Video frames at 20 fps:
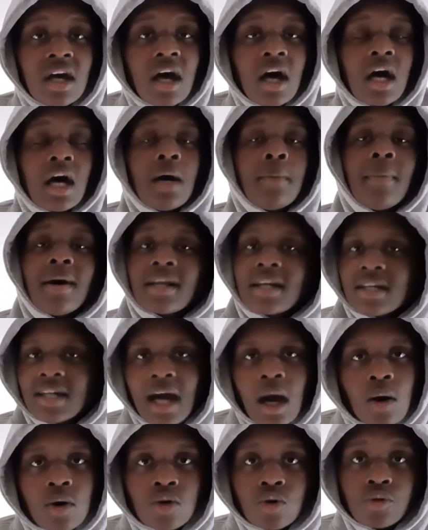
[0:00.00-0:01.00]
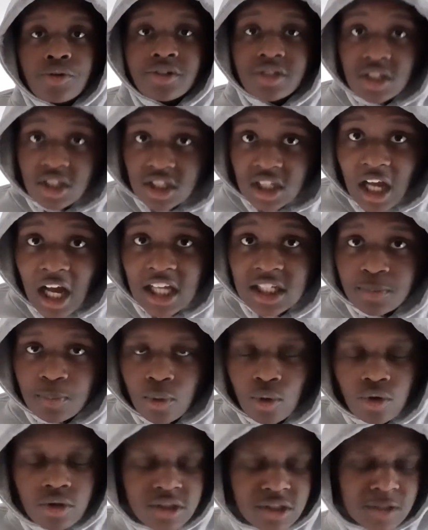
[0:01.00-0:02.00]
And now, according to Sky
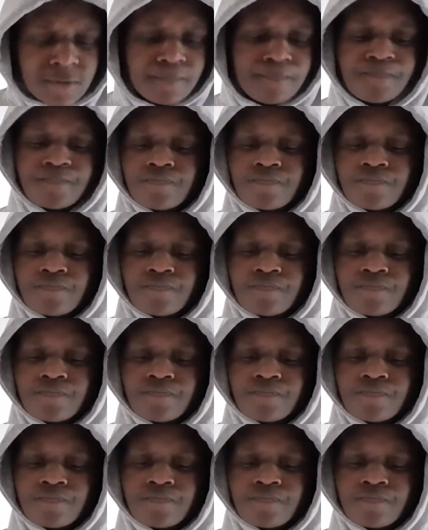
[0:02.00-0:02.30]
Sports,